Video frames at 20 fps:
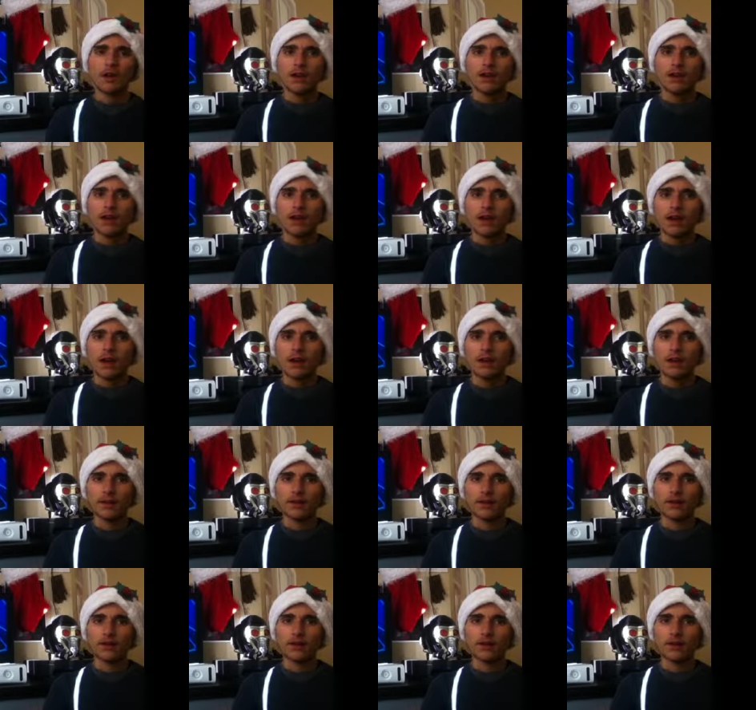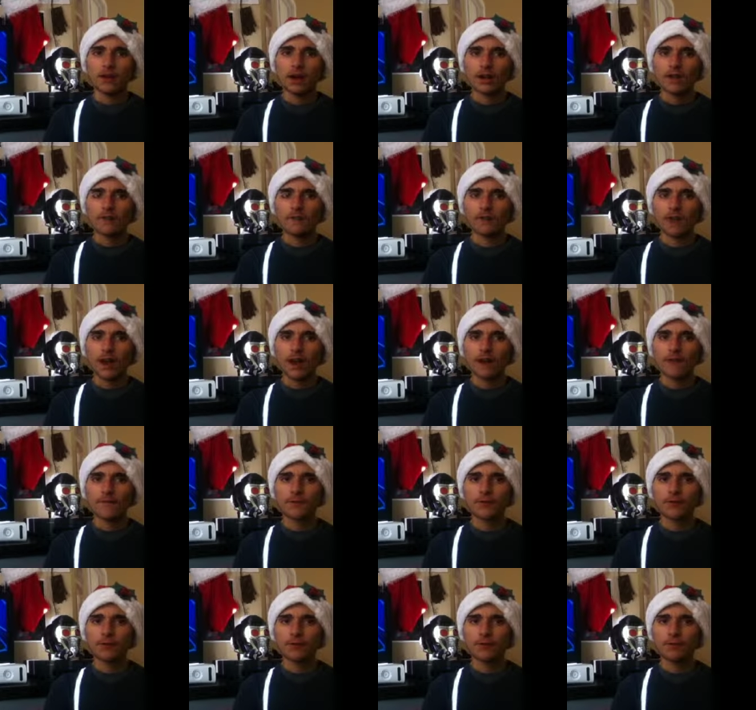I'm gonna have a lot of flack for
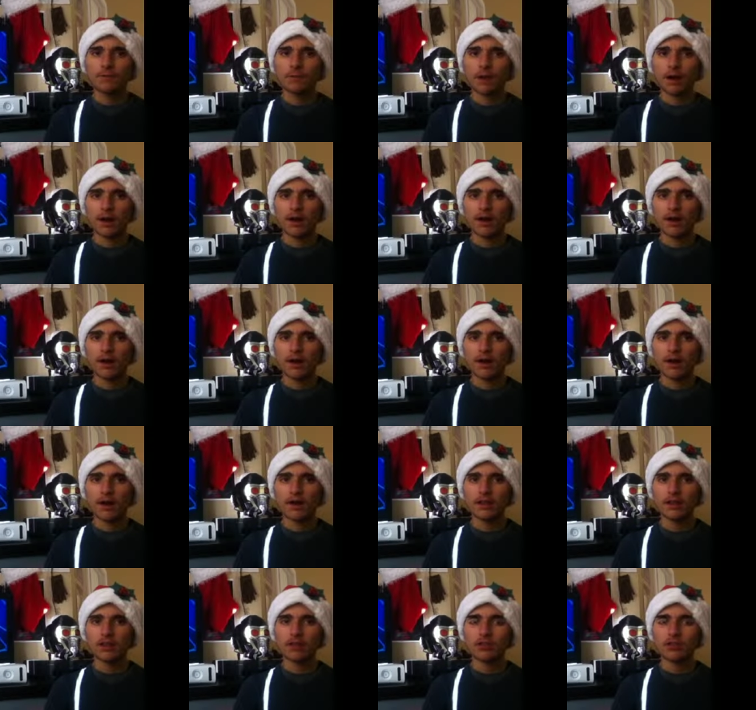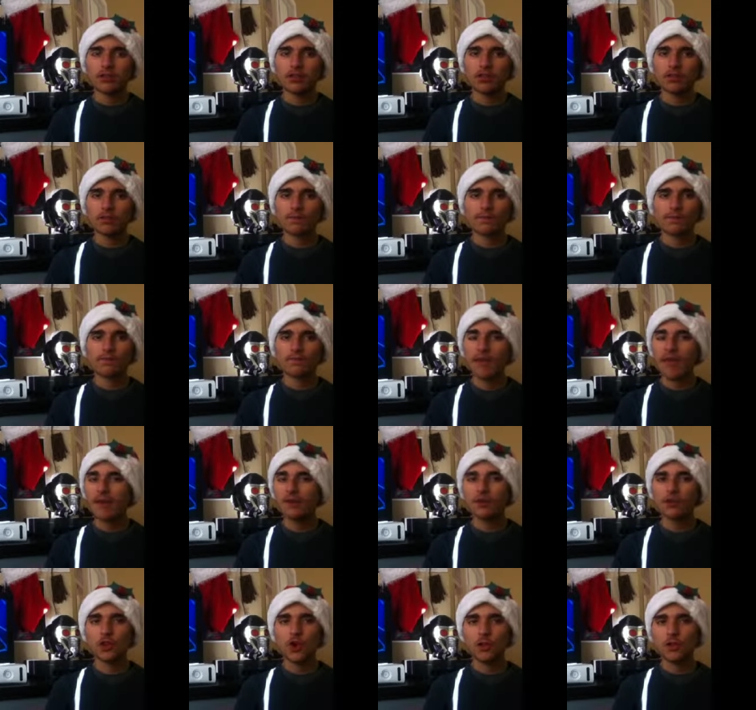this, but it's just that show
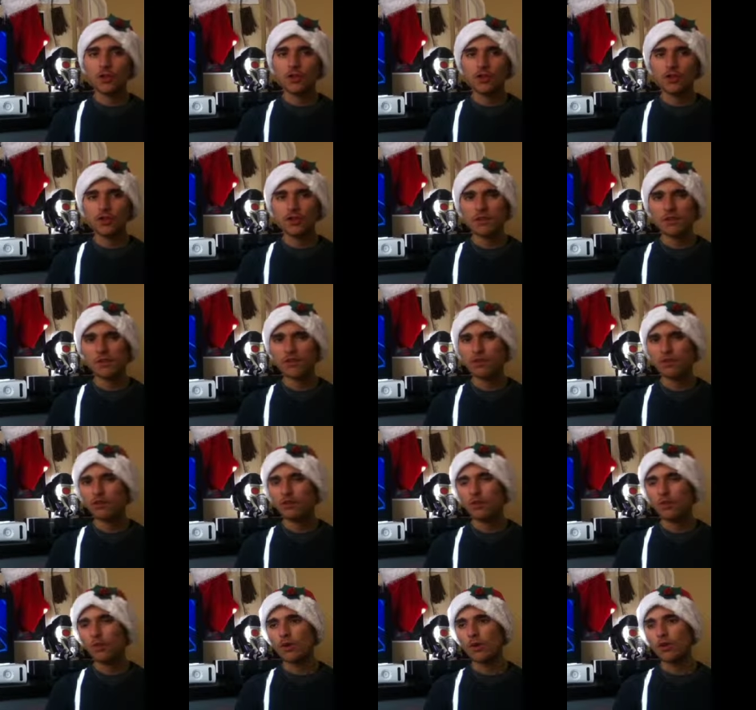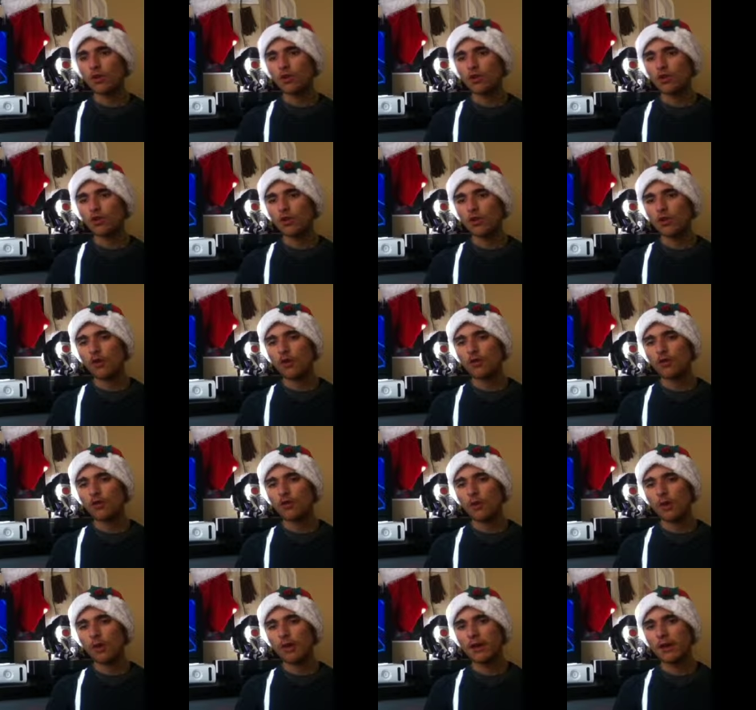is just one of those shows
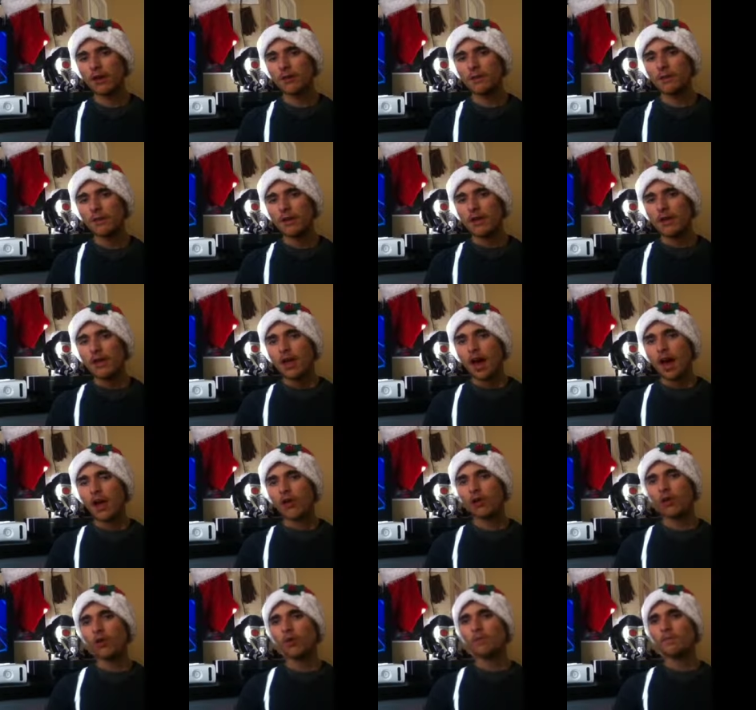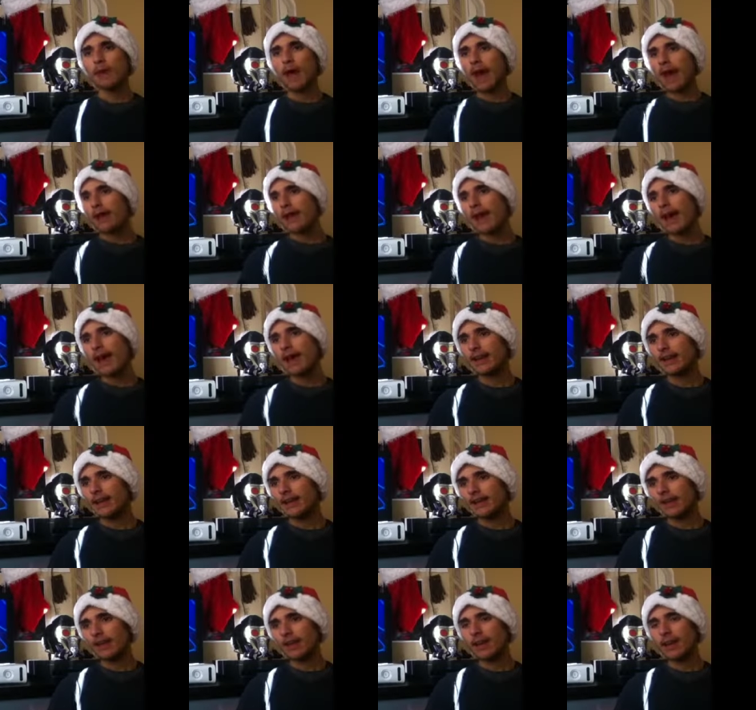where I look back at it
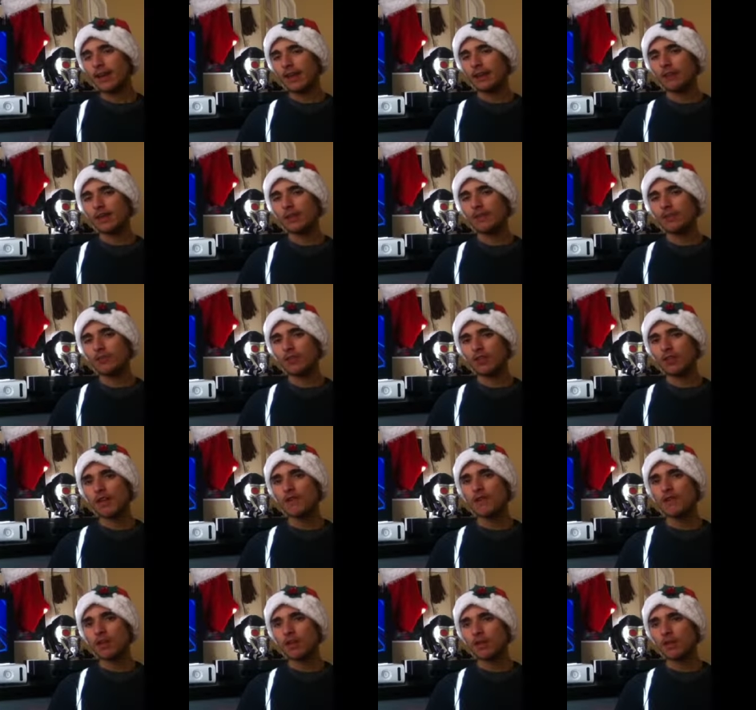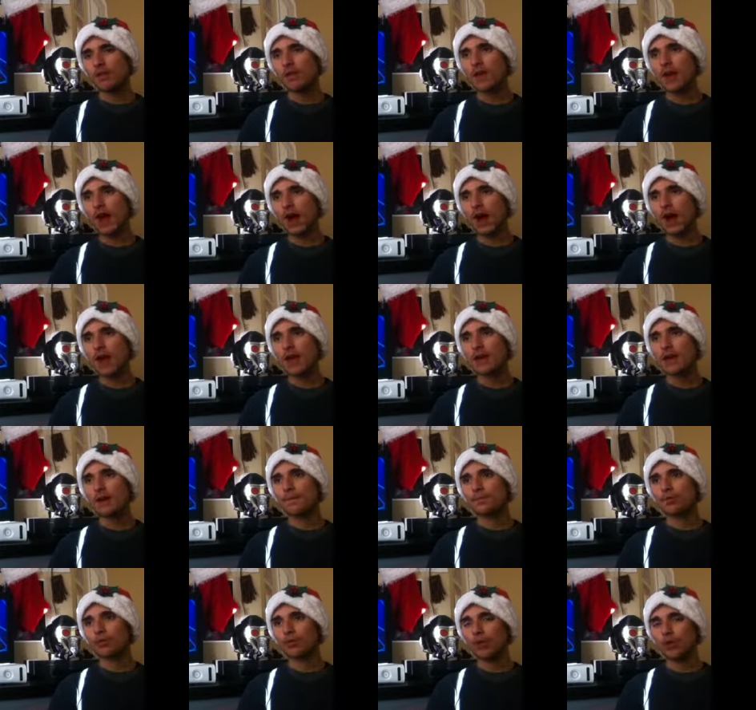and it was definitely something I
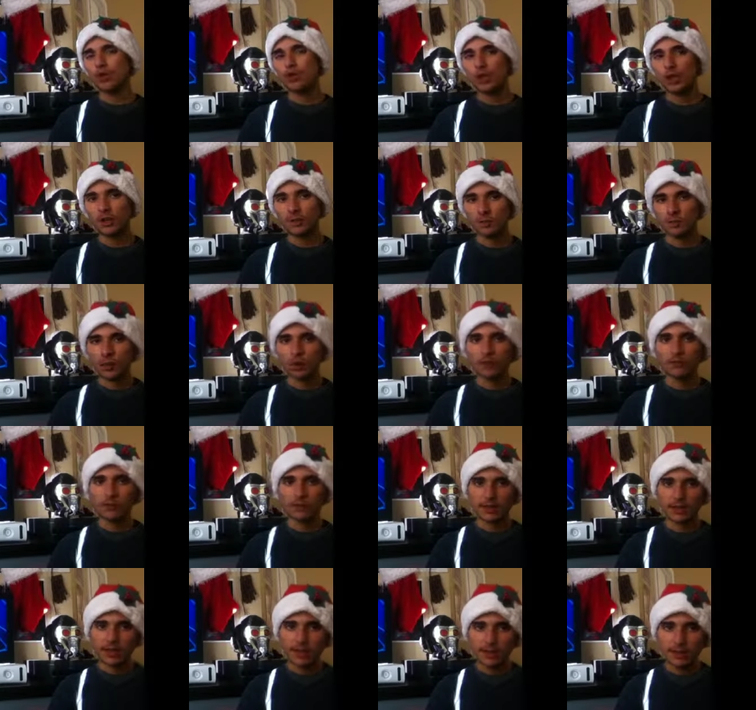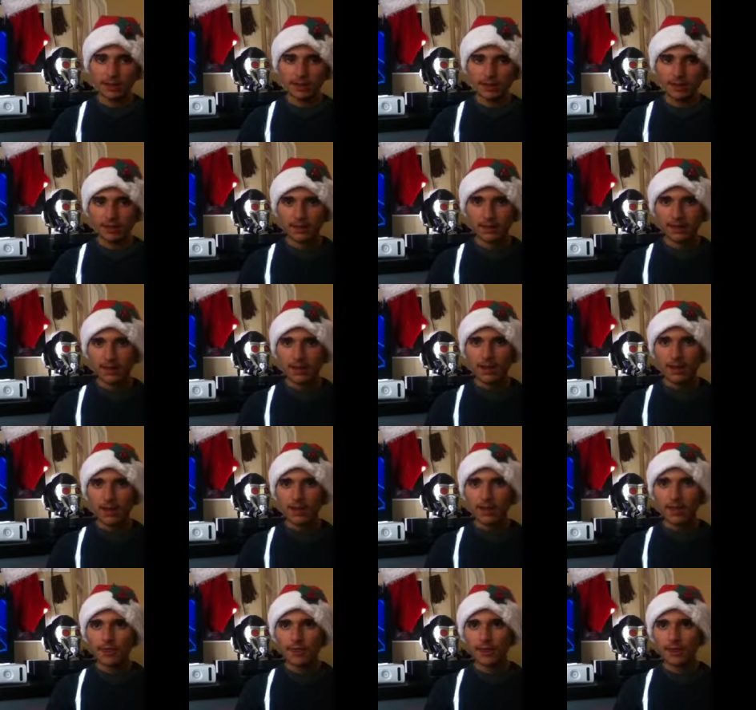appreciated more as a kid
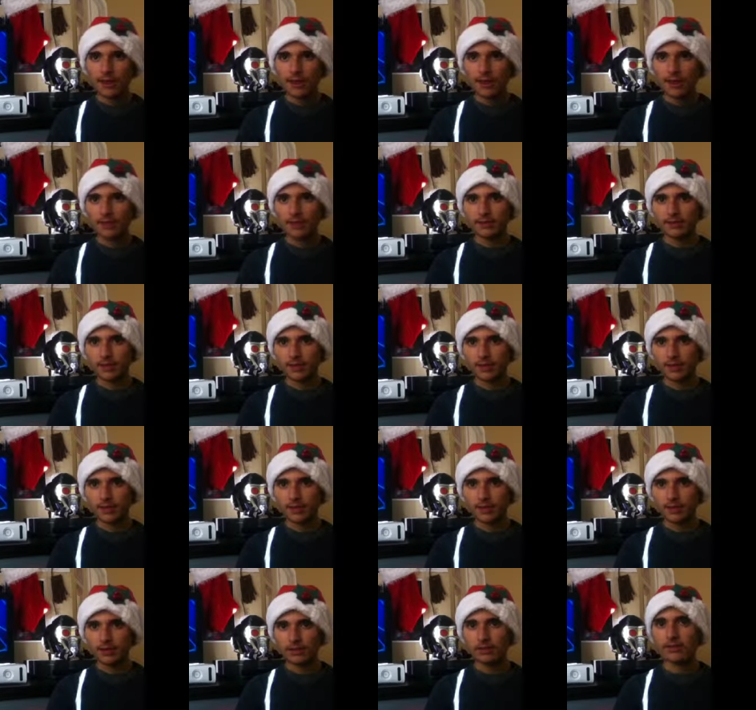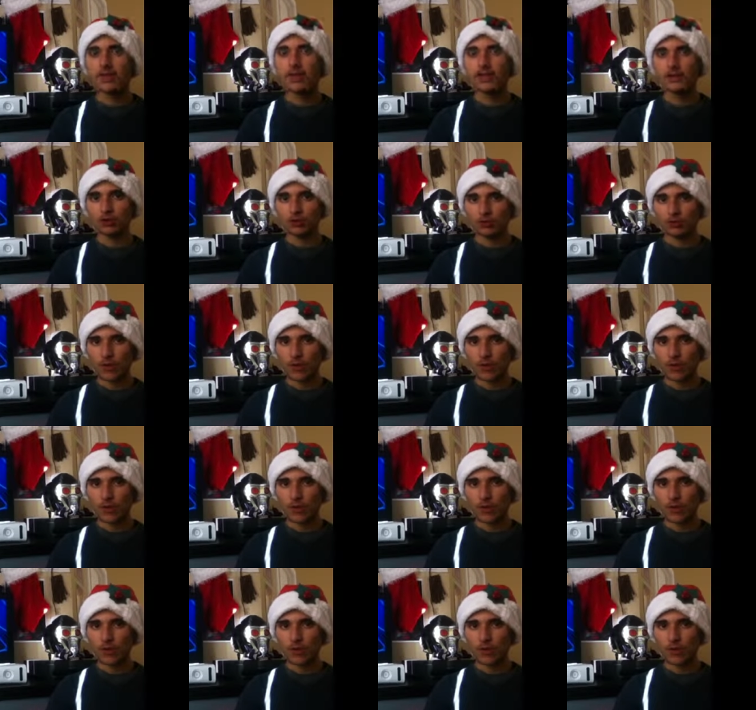than I do now.